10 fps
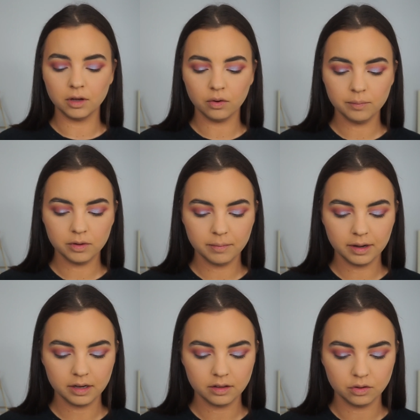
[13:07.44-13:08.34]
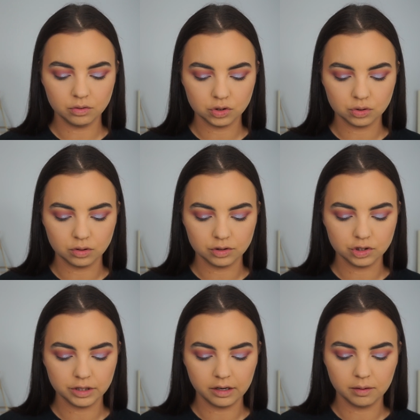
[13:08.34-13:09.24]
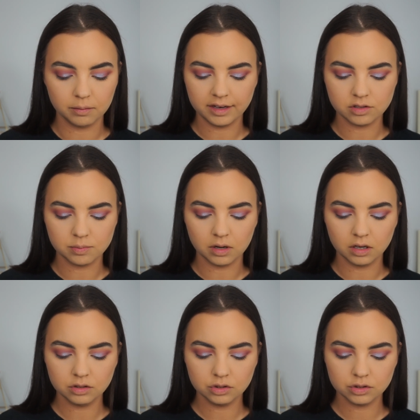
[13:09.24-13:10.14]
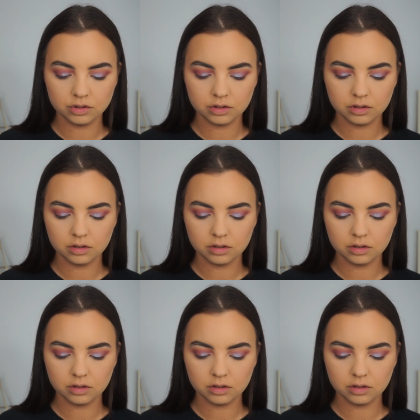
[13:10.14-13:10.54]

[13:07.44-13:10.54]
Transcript: gonna go in with my little short shader base brush.